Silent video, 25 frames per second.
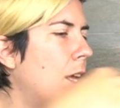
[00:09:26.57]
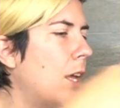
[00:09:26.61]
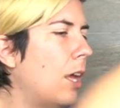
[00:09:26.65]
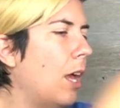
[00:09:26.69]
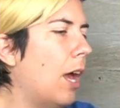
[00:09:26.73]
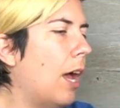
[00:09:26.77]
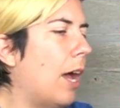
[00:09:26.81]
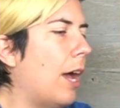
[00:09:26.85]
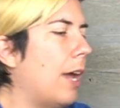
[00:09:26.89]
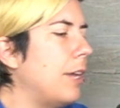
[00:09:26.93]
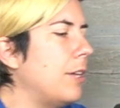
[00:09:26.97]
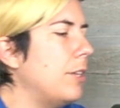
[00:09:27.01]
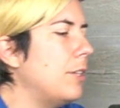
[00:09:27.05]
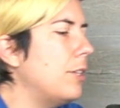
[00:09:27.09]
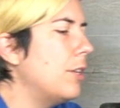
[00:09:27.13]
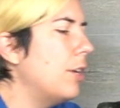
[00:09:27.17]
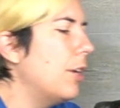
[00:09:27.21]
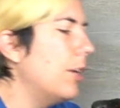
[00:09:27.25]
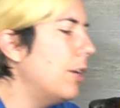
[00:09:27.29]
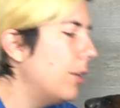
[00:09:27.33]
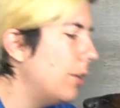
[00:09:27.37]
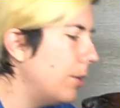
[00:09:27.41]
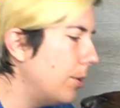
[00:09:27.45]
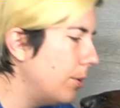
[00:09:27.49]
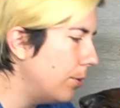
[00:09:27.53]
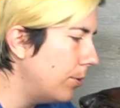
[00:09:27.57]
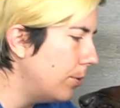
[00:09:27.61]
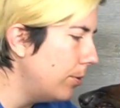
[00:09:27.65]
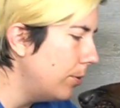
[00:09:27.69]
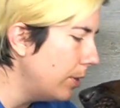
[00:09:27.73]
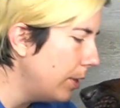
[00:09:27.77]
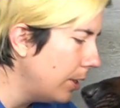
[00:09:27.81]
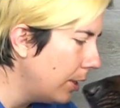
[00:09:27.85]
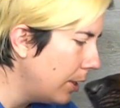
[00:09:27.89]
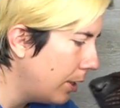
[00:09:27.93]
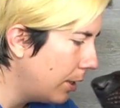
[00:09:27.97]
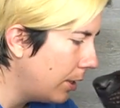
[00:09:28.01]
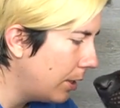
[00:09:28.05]
I know
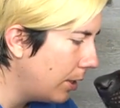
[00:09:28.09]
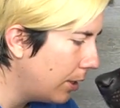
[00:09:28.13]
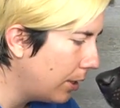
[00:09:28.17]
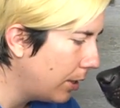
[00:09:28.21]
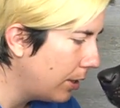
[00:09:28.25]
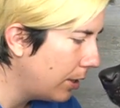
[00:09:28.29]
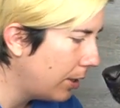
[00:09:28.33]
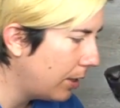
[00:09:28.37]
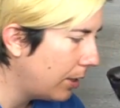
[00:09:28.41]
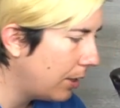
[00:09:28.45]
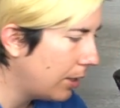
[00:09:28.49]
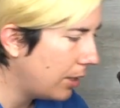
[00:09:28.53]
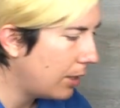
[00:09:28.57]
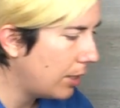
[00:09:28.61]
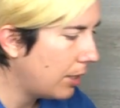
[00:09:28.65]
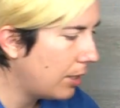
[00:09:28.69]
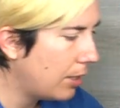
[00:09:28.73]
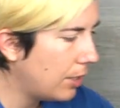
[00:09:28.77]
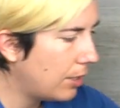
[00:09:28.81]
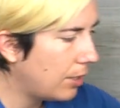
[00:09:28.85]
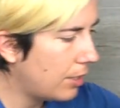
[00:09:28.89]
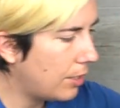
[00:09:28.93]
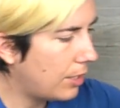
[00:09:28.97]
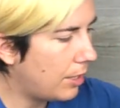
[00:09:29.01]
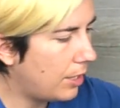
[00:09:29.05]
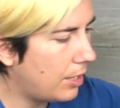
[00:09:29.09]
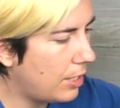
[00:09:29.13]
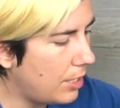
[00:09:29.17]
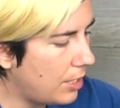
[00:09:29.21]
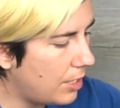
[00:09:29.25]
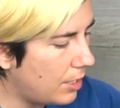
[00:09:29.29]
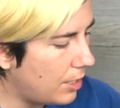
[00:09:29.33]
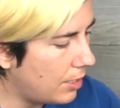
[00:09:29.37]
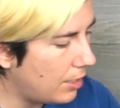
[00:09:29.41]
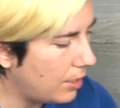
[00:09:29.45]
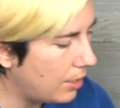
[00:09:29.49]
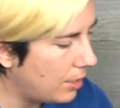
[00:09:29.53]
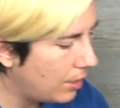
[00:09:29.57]

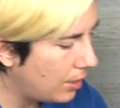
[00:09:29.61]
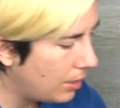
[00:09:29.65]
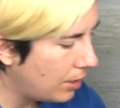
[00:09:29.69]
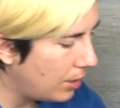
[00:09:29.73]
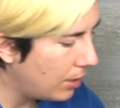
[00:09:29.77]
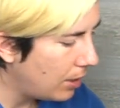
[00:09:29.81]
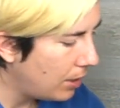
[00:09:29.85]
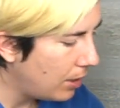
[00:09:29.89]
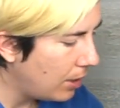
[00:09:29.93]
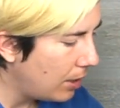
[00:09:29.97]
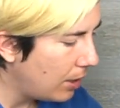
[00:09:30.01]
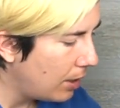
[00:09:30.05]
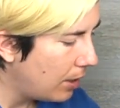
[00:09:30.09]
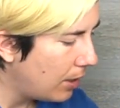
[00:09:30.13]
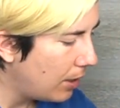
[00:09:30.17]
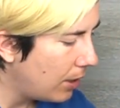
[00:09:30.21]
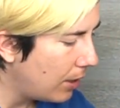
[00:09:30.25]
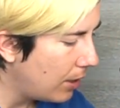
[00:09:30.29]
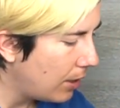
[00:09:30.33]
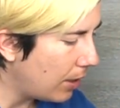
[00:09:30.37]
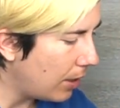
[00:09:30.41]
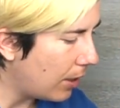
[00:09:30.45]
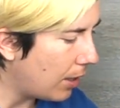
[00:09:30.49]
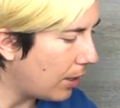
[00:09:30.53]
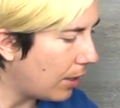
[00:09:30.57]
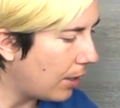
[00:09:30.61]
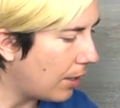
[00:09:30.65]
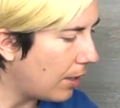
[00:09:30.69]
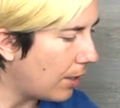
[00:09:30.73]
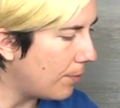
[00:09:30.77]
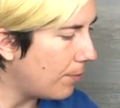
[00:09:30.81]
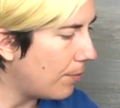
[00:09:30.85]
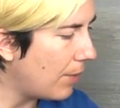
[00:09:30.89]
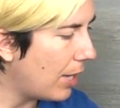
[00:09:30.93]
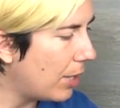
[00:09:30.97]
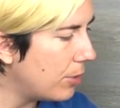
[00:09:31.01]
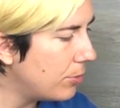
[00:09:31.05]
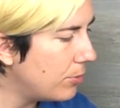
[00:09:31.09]
the
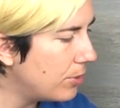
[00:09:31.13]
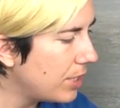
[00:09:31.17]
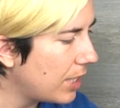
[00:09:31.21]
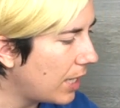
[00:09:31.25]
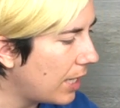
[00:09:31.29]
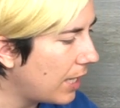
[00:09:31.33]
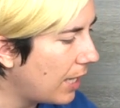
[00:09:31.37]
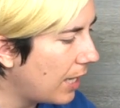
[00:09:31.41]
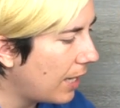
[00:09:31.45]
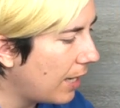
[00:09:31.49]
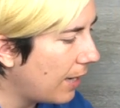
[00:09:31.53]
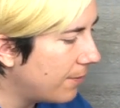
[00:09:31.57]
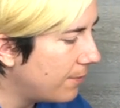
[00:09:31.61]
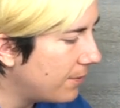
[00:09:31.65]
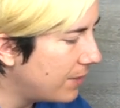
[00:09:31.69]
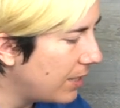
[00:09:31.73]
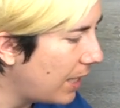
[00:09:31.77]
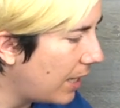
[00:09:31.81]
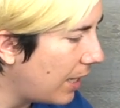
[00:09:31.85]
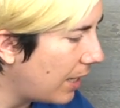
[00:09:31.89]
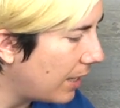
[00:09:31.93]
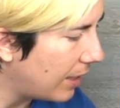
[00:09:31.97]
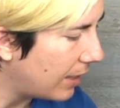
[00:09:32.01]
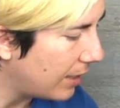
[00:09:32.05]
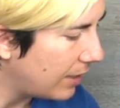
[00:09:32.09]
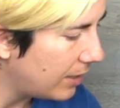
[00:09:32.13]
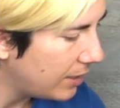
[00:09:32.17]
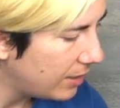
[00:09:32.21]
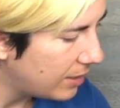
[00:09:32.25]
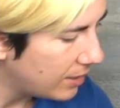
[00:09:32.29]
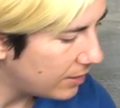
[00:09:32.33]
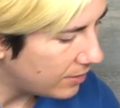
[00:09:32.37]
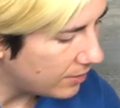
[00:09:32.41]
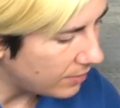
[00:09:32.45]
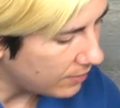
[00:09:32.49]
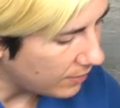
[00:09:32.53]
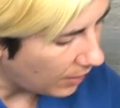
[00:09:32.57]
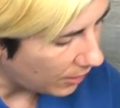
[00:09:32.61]
amount I have to add. I think
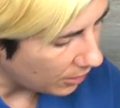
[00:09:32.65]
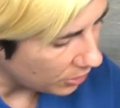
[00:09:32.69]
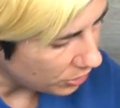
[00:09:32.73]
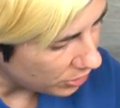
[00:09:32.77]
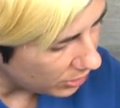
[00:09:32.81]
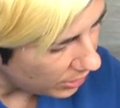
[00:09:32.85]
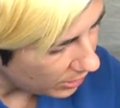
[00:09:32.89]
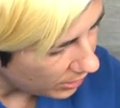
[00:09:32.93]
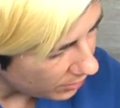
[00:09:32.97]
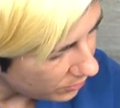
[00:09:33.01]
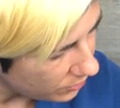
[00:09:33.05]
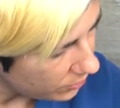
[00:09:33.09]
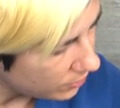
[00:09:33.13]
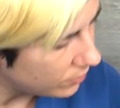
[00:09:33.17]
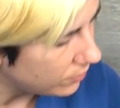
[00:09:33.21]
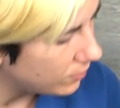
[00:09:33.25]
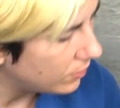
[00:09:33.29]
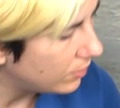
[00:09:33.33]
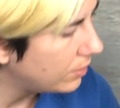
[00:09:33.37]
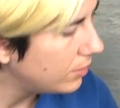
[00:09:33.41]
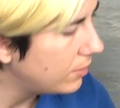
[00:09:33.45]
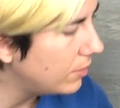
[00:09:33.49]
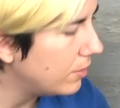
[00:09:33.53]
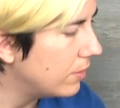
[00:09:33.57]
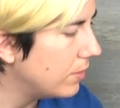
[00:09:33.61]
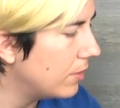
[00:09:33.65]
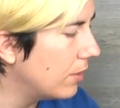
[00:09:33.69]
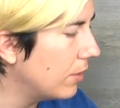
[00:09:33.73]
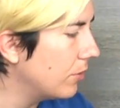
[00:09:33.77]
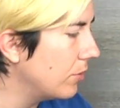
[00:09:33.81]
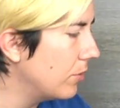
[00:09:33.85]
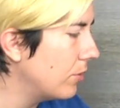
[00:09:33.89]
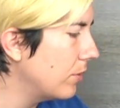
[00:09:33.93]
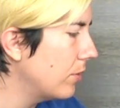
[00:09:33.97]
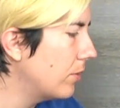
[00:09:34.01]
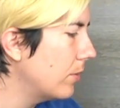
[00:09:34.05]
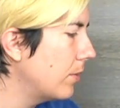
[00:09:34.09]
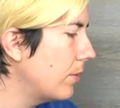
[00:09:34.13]
this is actually Elsa's. This is
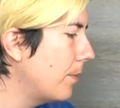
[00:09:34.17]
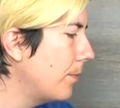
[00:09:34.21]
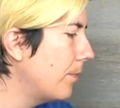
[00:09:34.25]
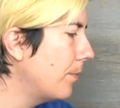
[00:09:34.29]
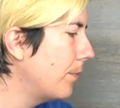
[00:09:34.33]
Elsa's.